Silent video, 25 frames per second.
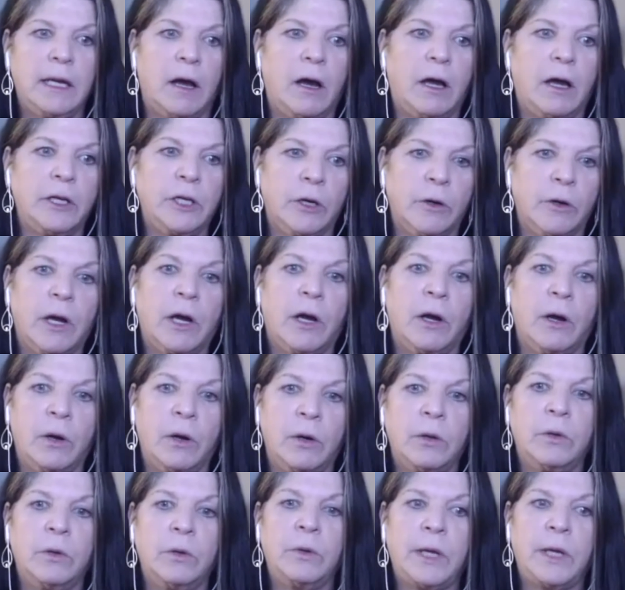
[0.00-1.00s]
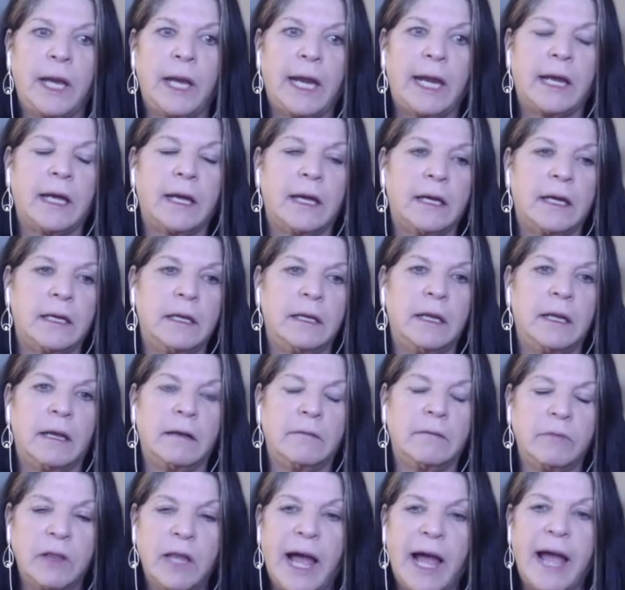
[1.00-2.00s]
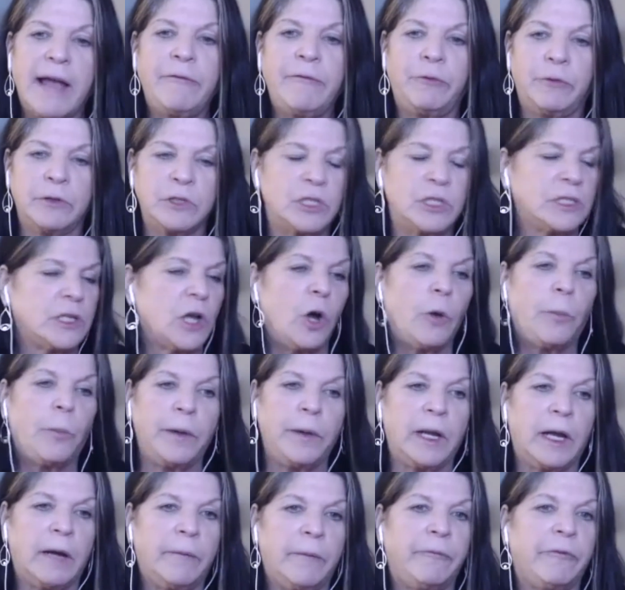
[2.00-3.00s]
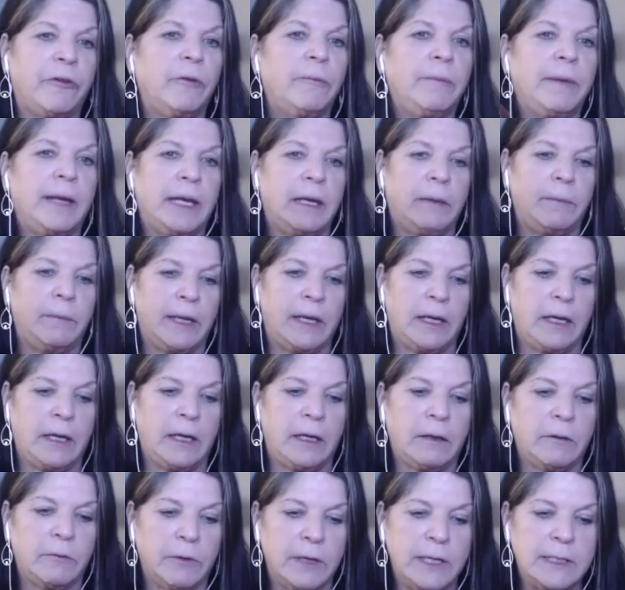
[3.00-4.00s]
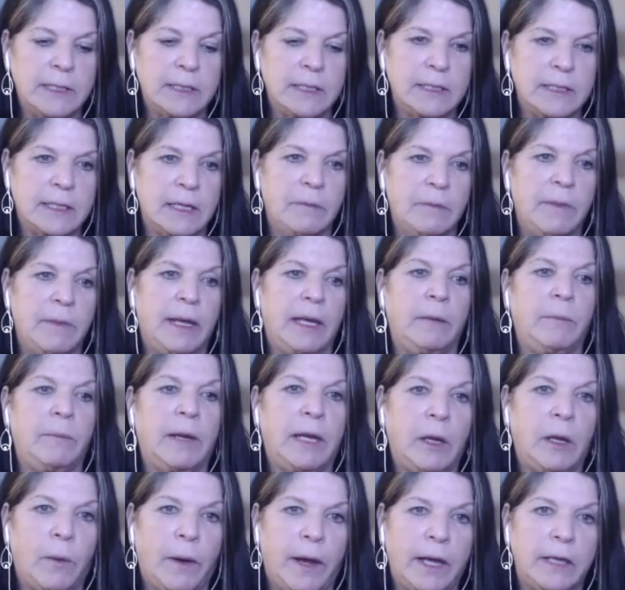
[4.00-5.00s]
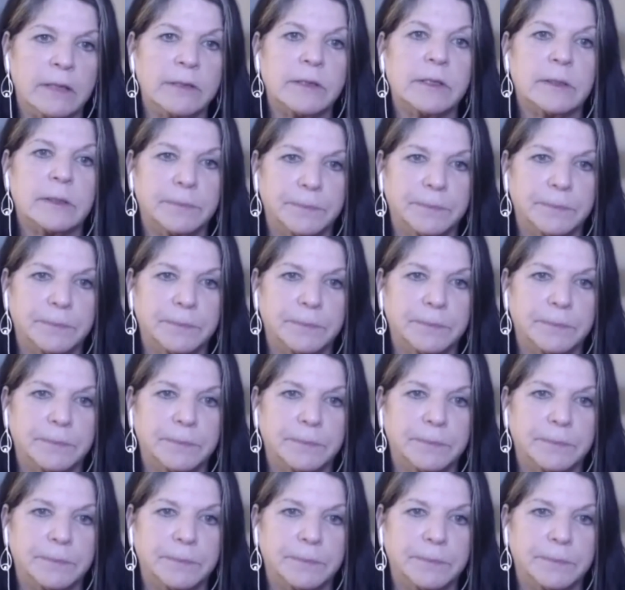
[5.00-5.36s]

on your own, and life will just open up for many, many reasons in many, many ways.